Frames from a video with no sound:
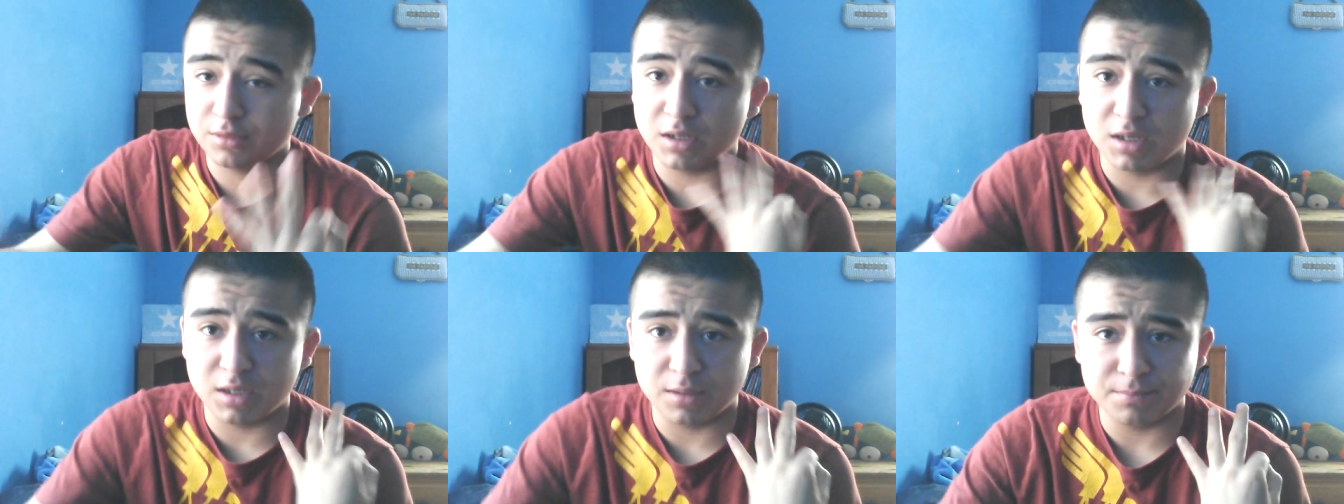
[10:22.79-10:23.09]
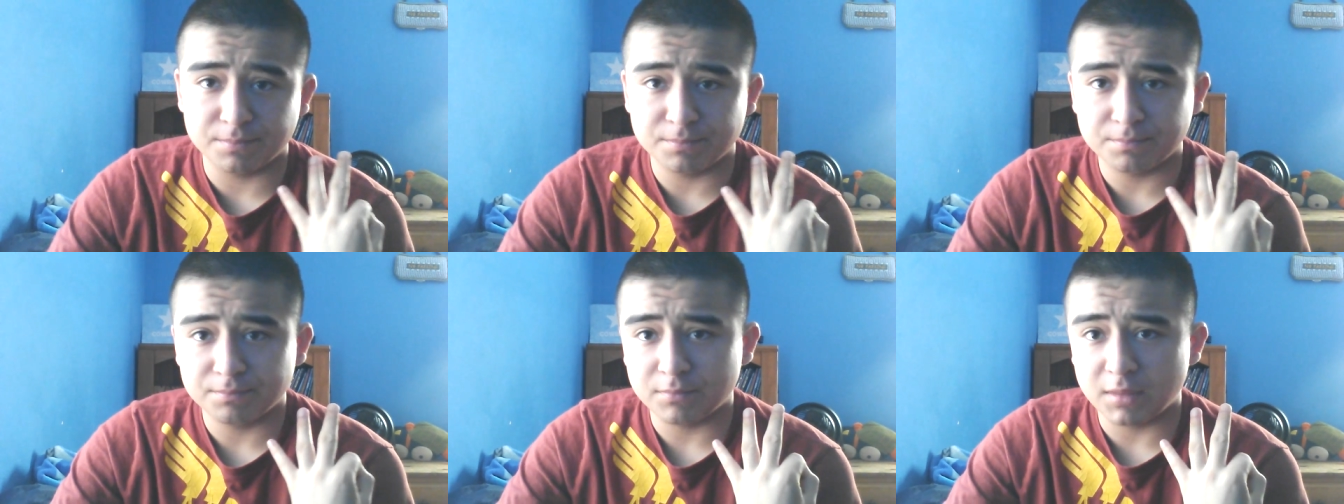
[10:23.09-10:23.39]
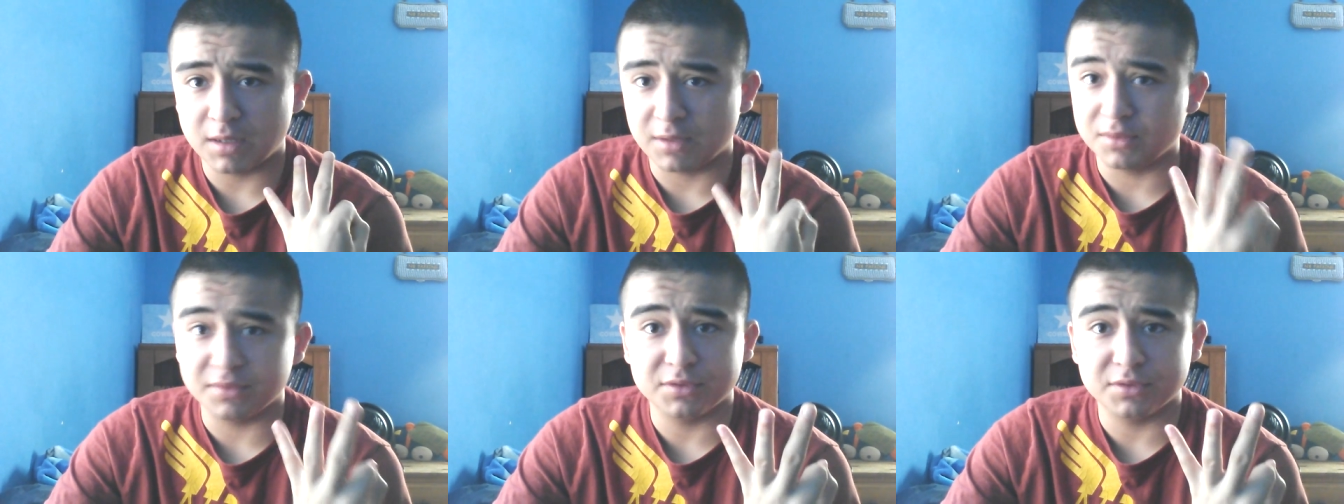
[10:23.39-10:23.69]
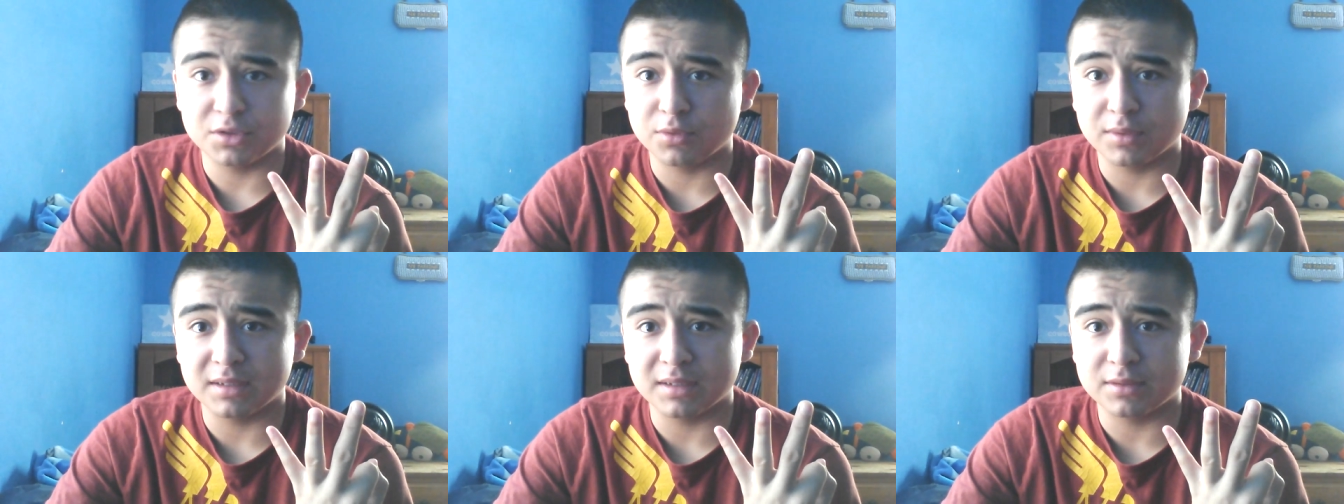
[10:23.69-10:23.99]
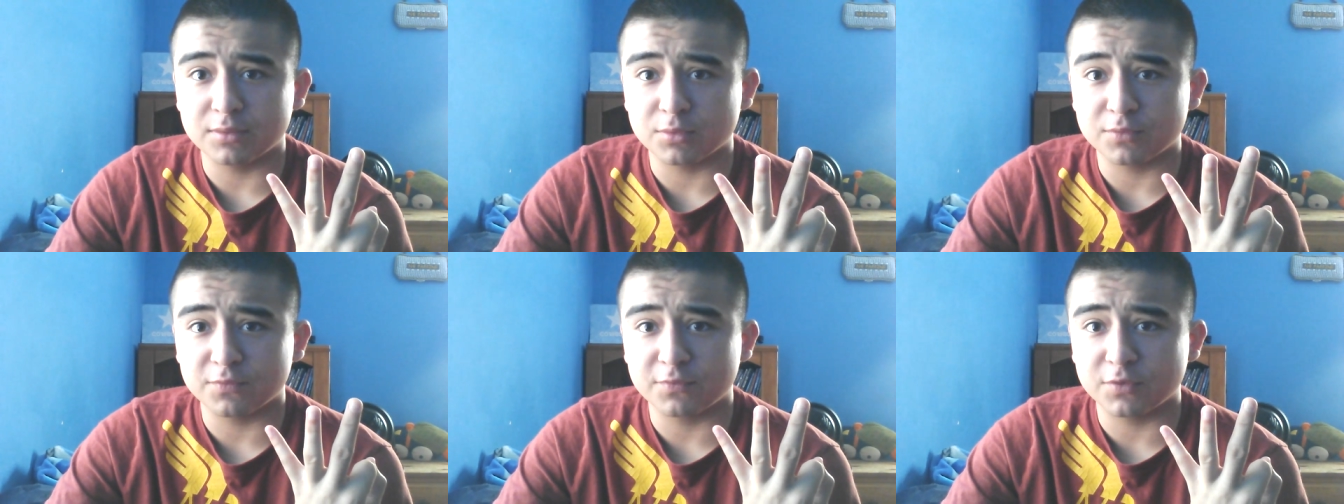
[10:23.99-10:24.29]
I don't even know what the first
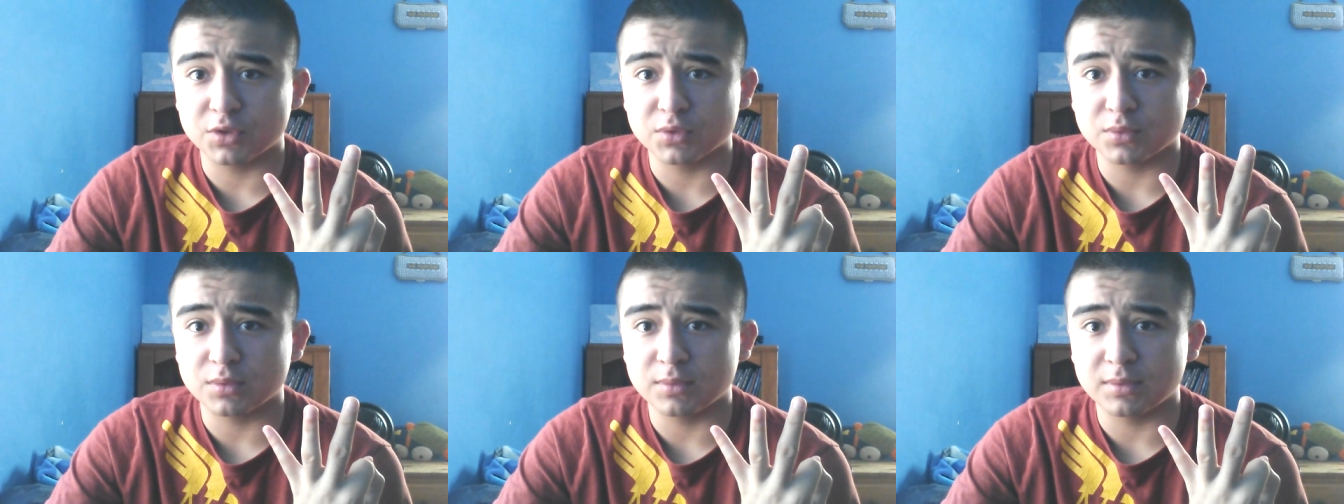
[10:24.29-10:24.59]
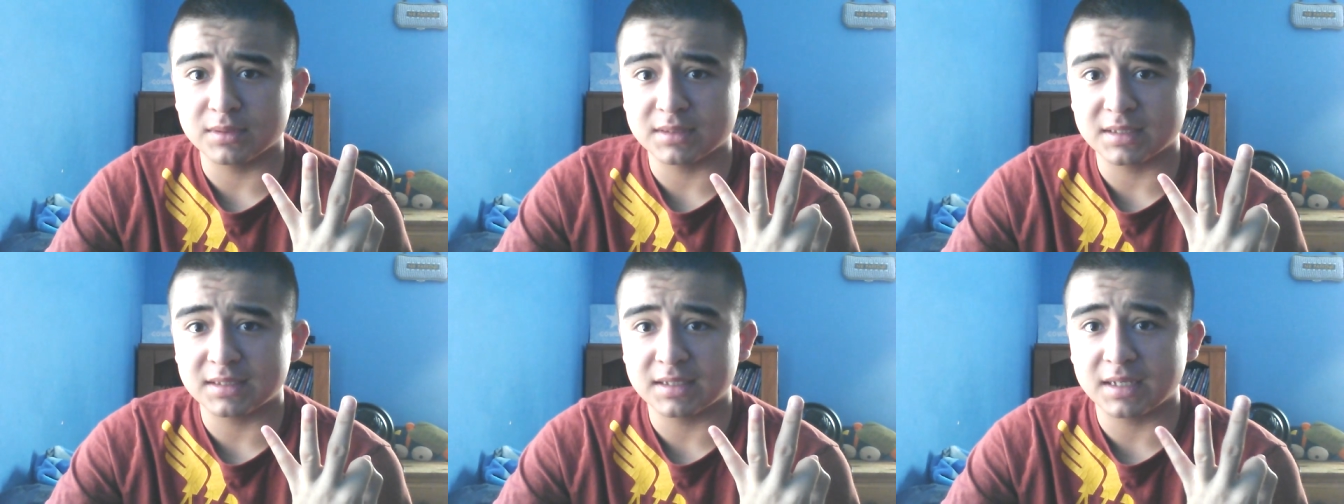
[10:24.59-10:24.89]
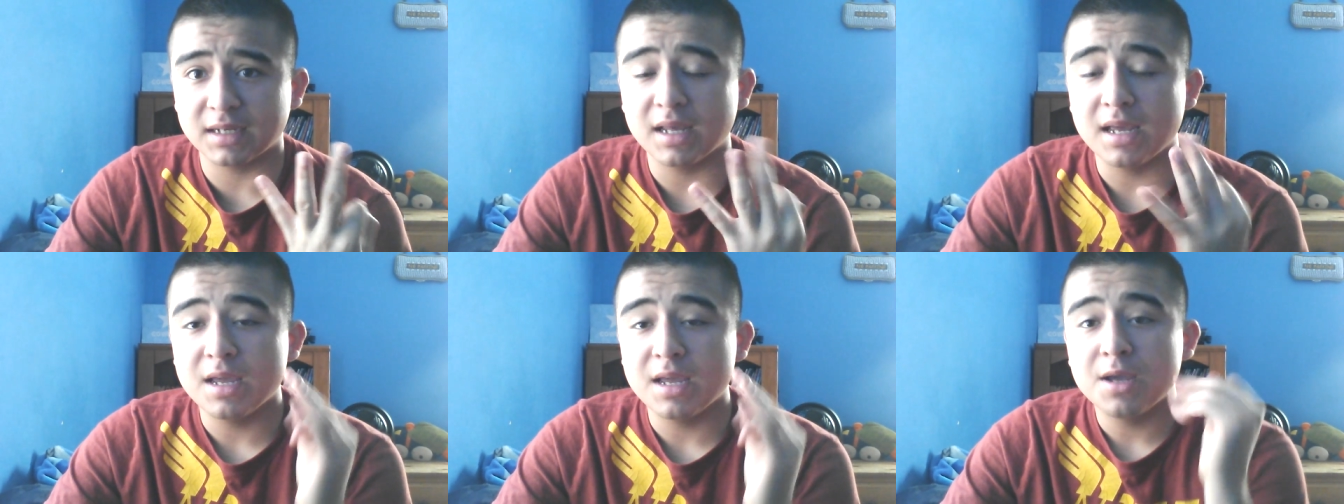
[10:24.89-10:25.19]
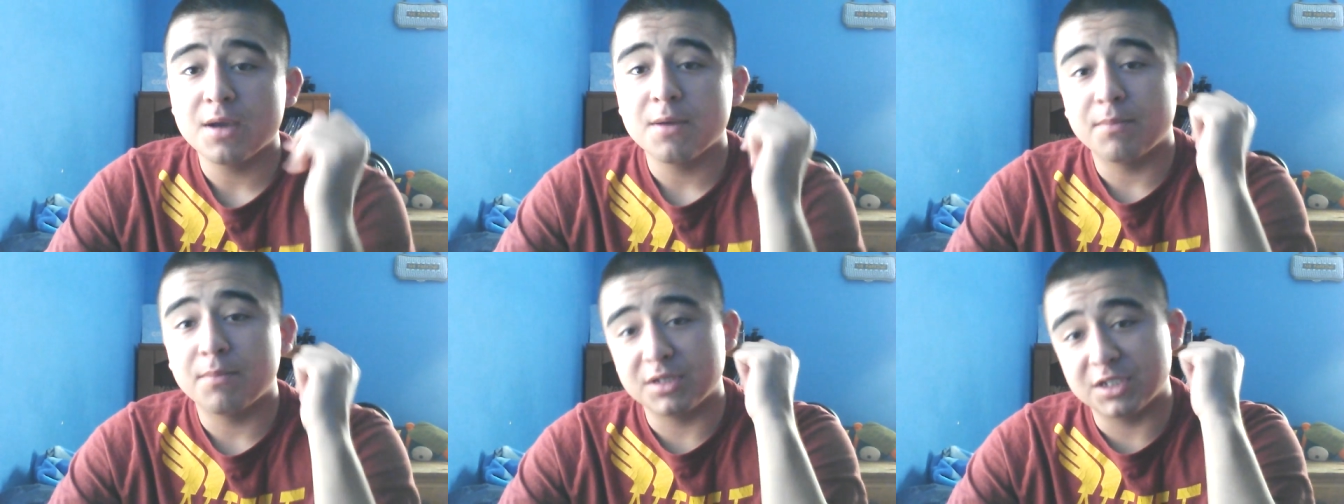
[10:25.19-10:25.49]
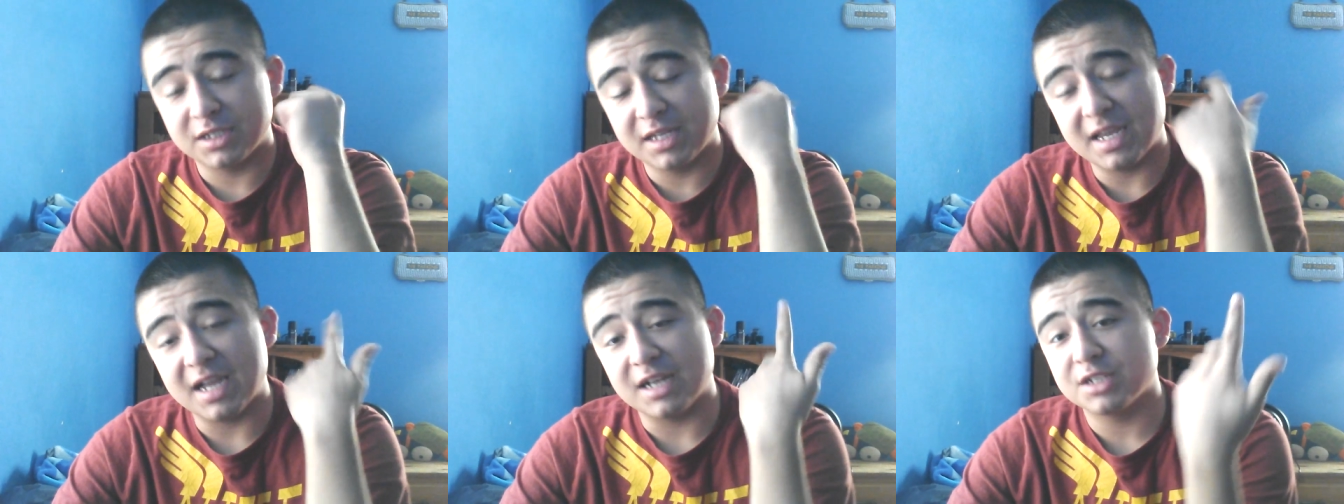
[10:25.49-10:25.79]
one was I said, but just
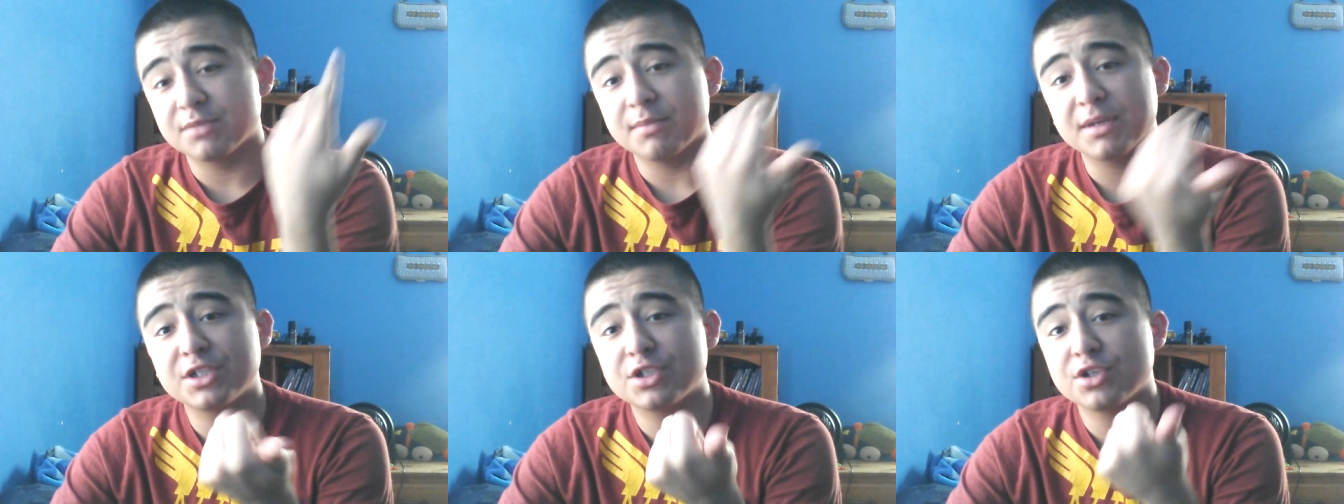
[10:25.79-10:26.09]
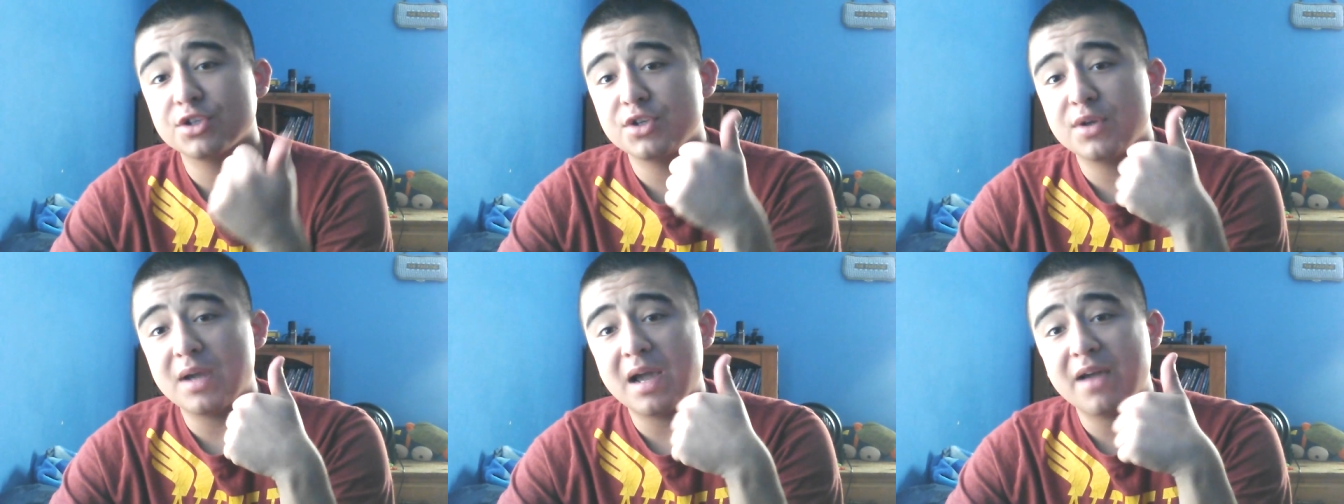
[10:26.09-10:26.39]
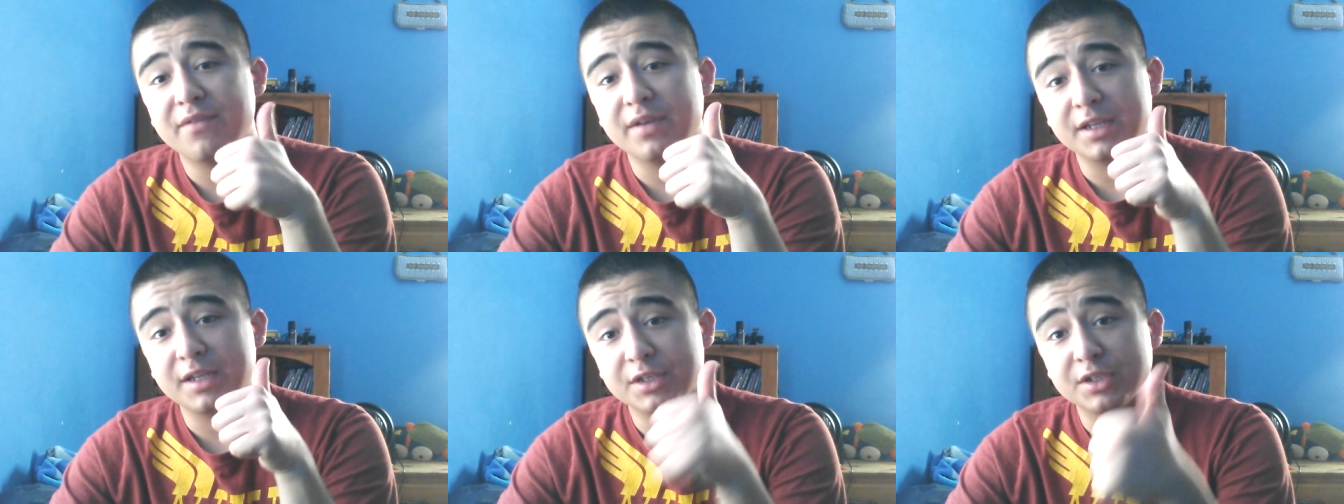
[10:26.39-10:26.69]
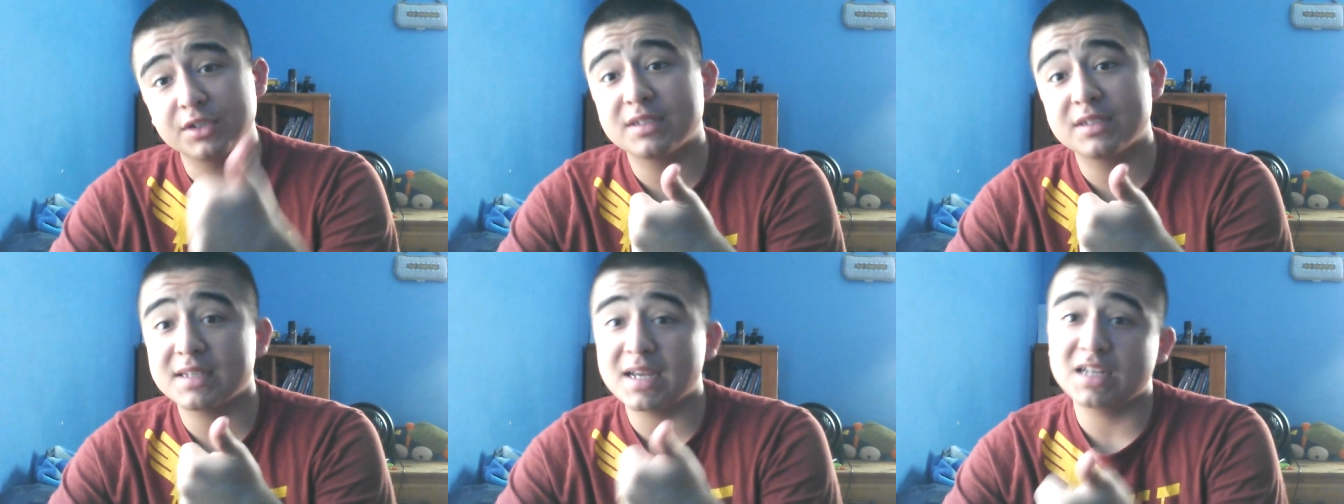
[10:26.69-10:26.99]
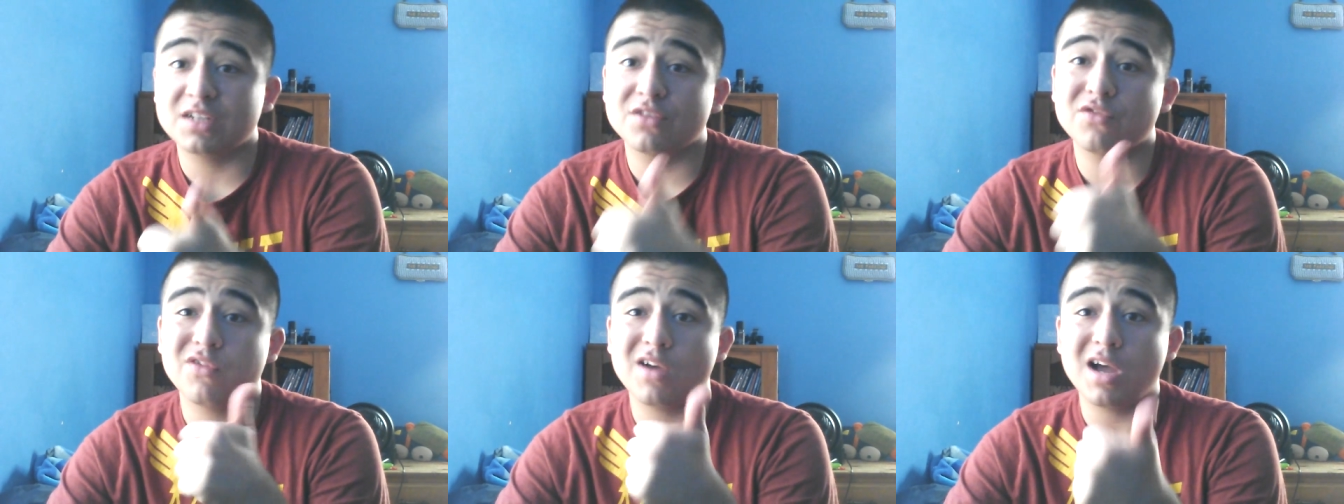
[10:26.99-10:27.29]
make sure you have a good size
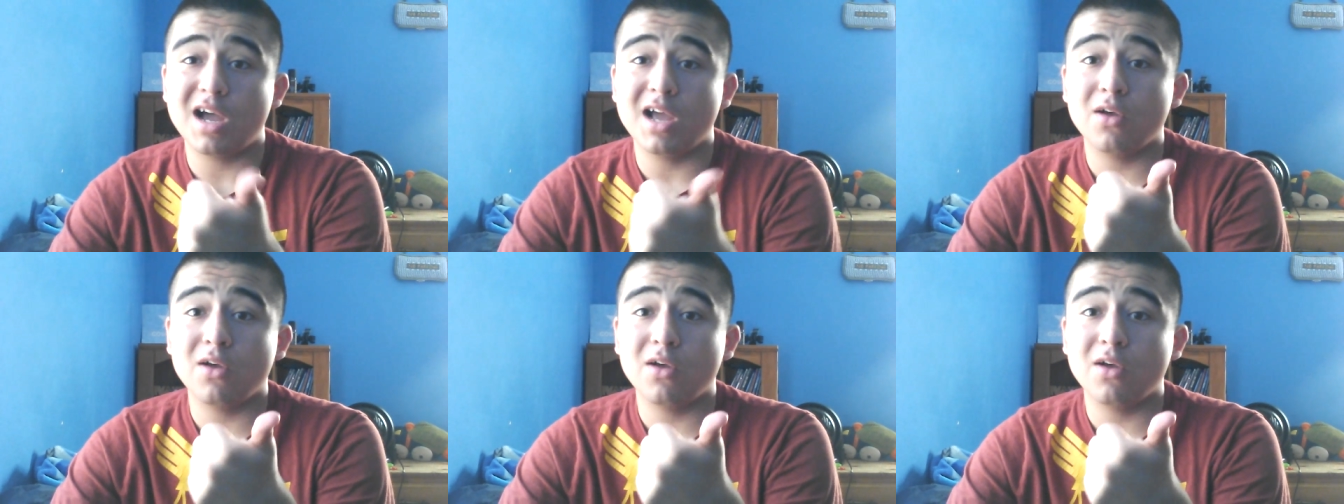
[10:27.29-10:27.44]
file,